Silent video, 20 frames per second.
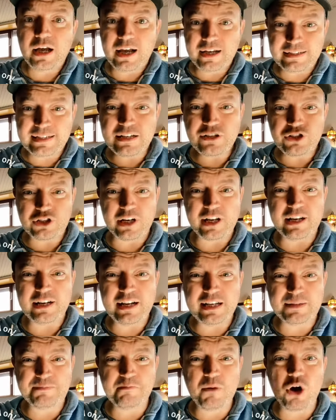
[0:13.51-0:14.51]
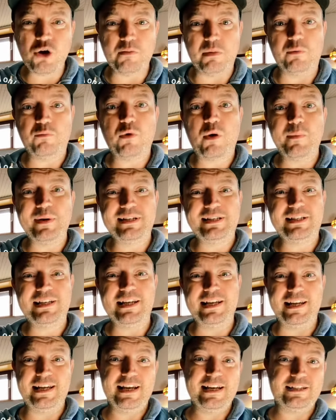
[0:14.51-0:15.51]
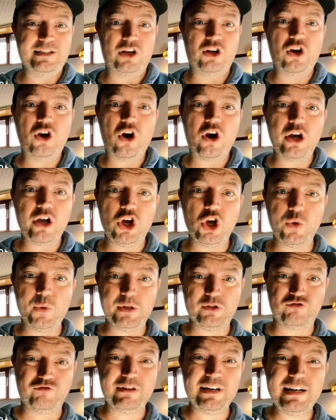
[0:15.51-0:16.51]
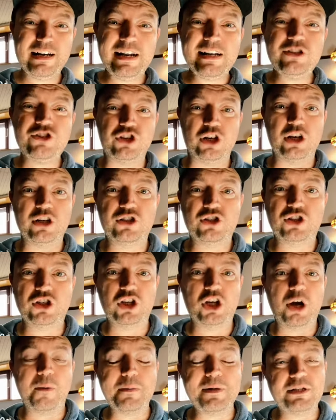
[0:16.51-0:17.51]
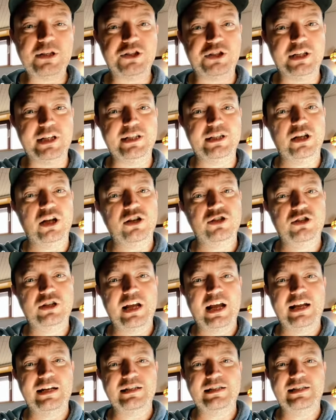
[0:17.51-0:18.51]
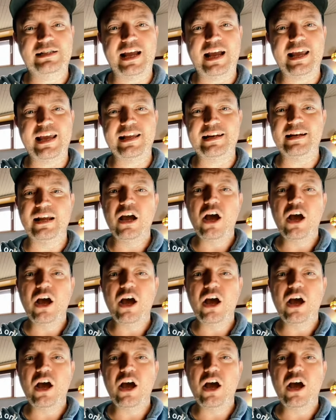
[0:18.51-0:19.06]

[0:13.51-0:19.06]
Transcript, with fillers: Essentially, in this moment, what we see is a guy who is religious coming to Jesus and saying,